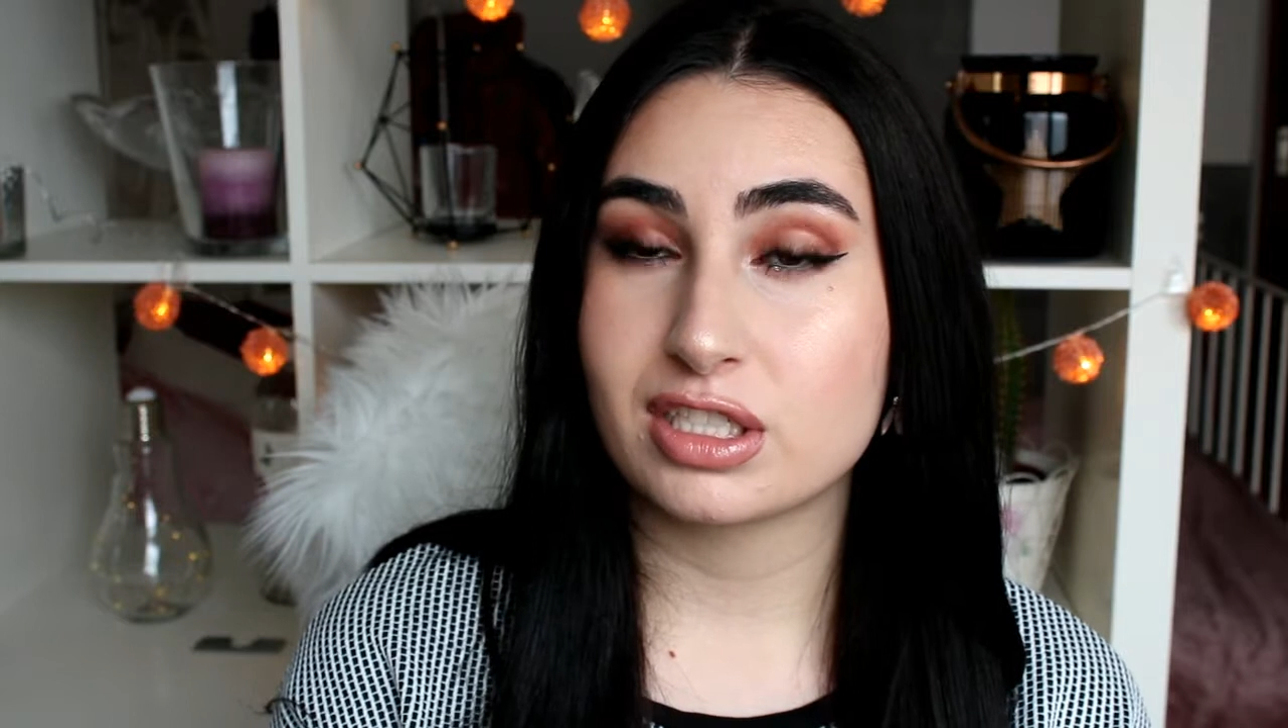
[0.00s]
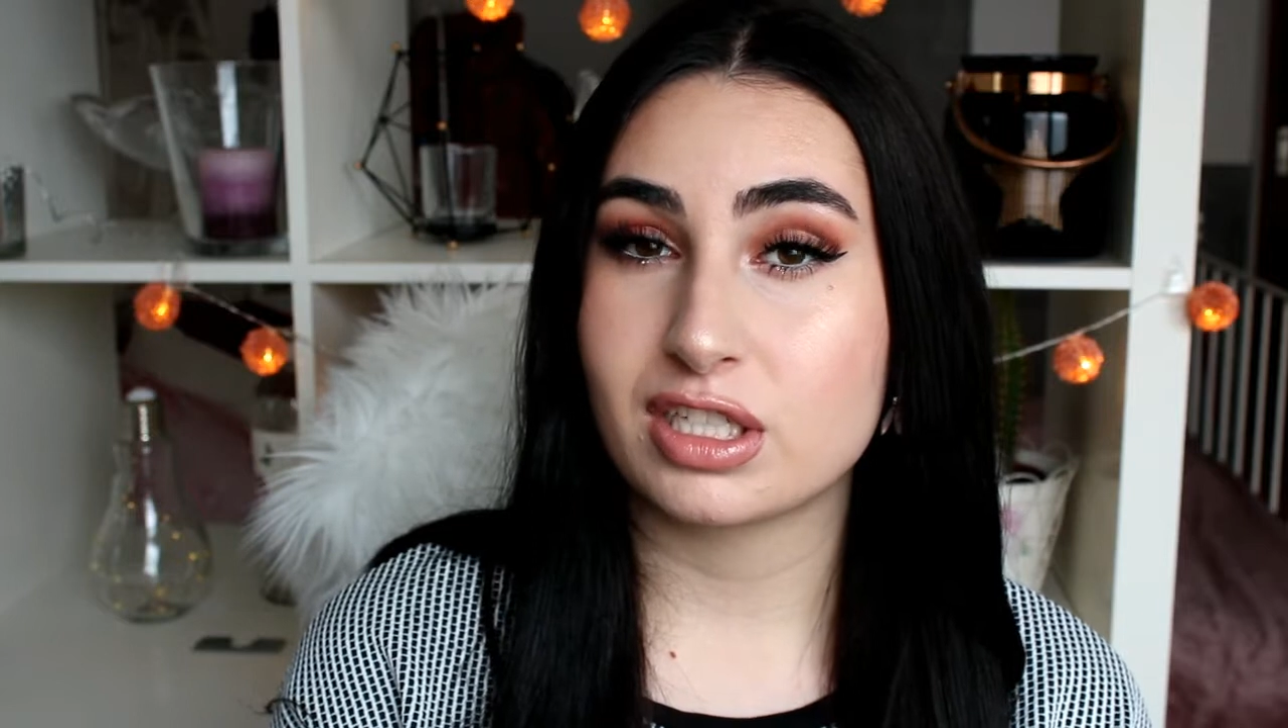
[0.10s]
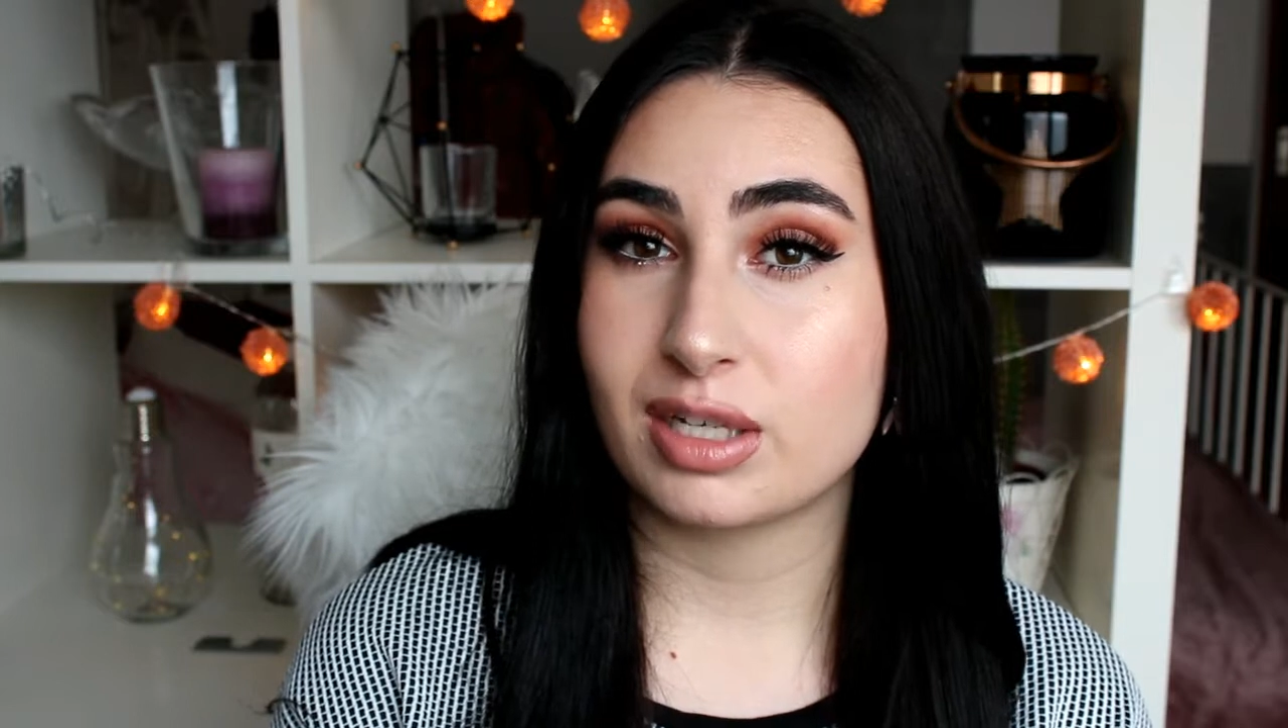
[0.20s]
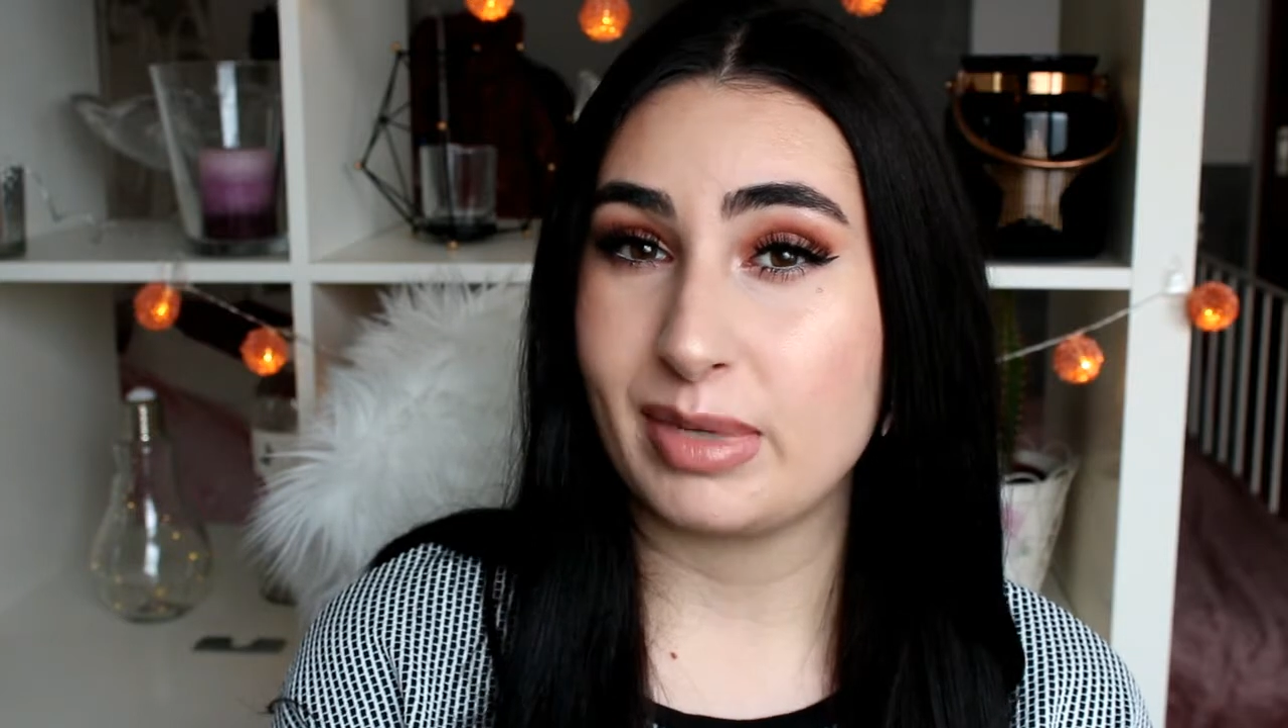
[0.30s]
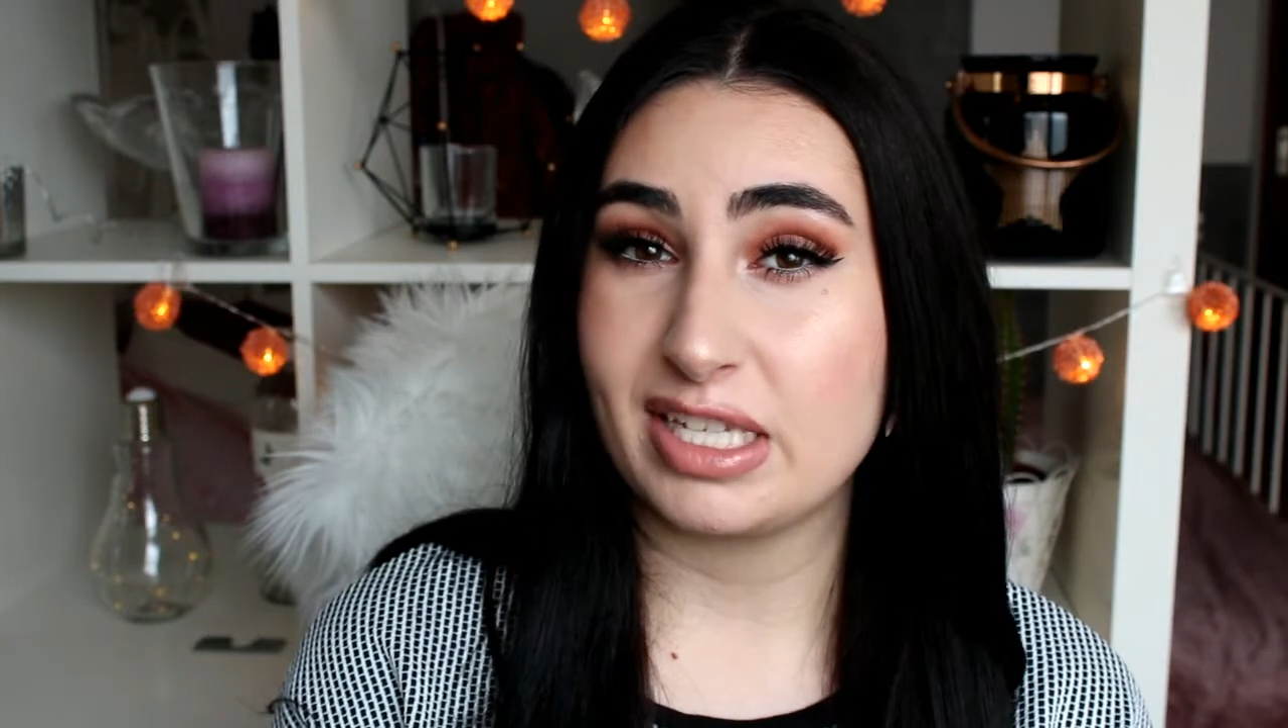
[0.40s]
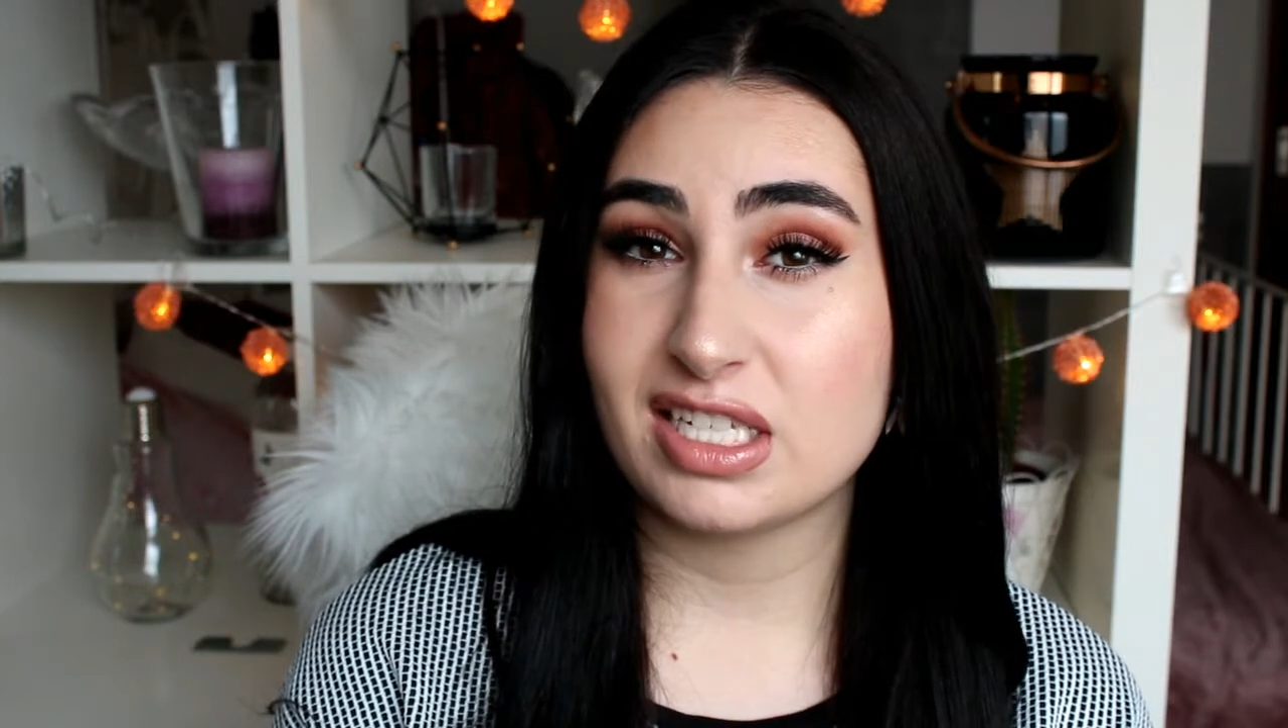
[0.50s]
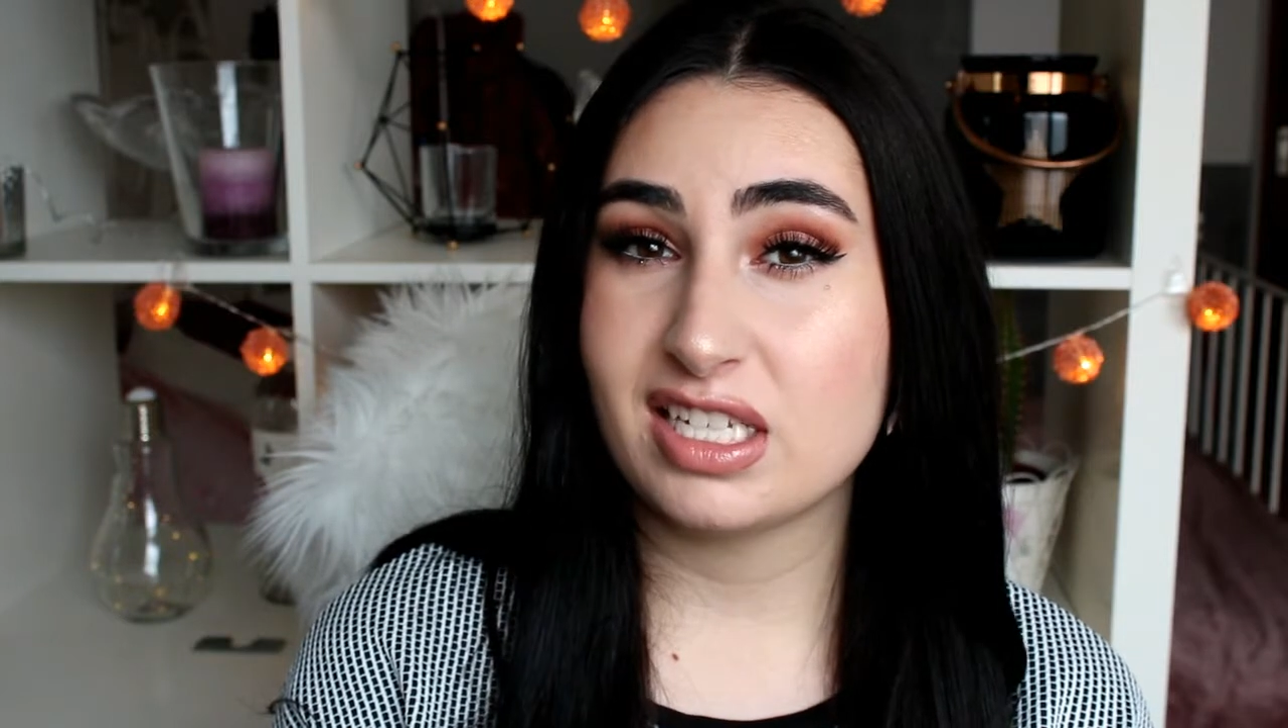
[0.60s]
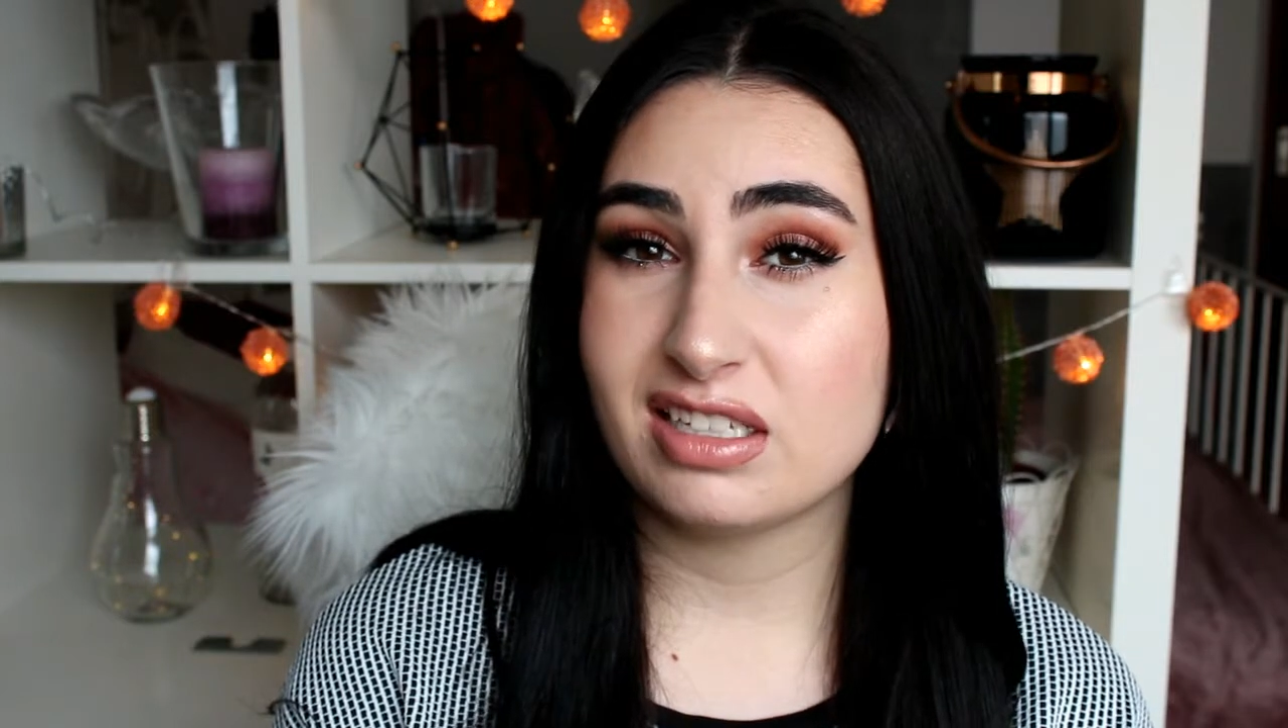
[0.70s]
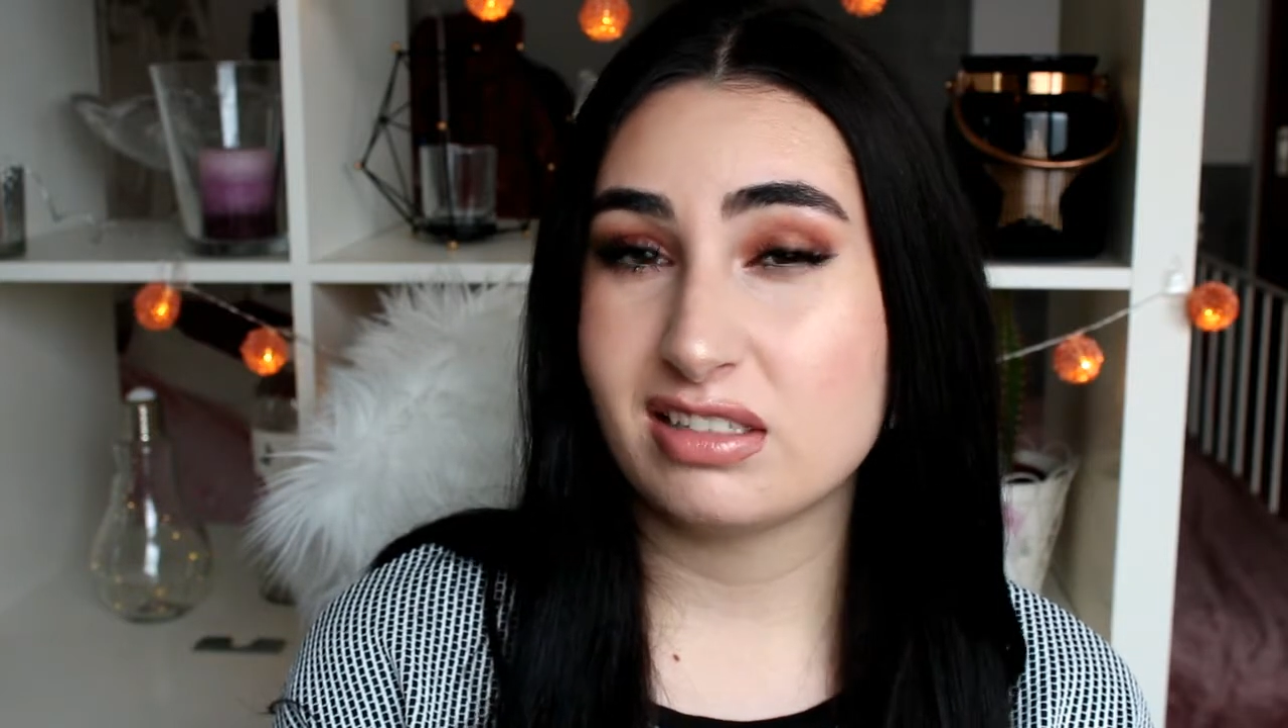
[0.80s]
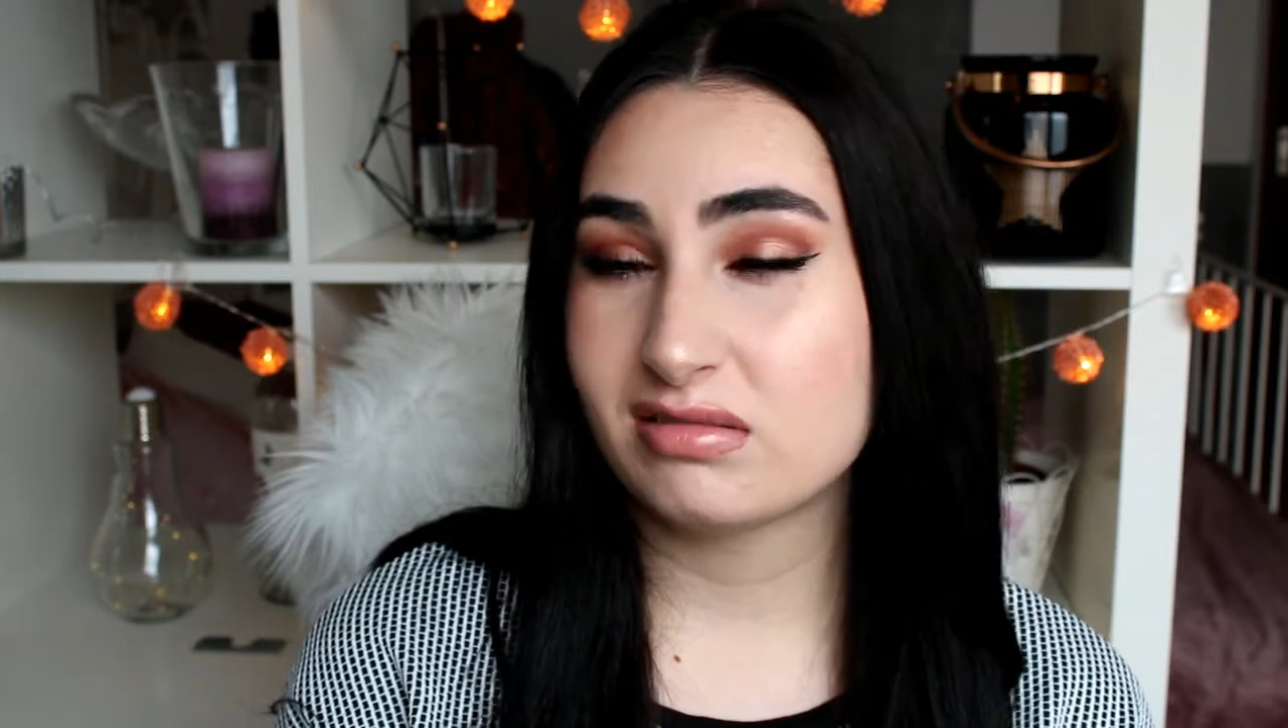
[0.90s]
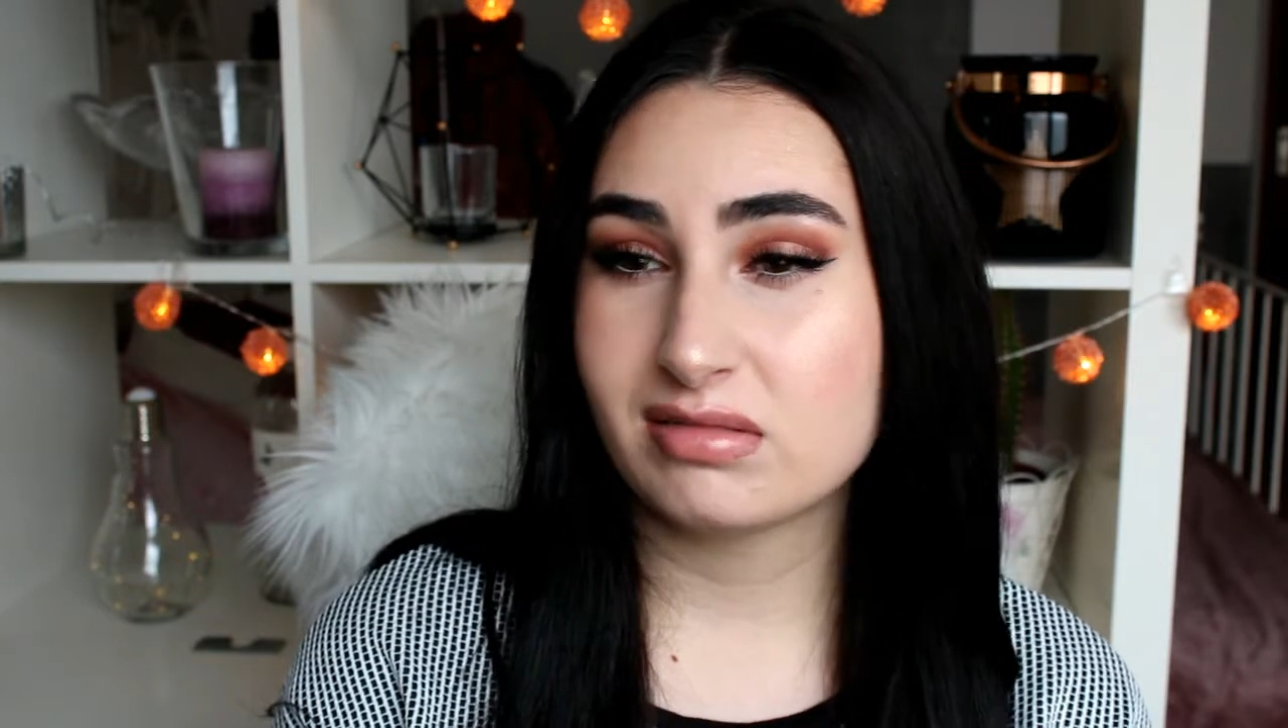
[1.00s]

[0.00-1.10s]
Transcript: amazing,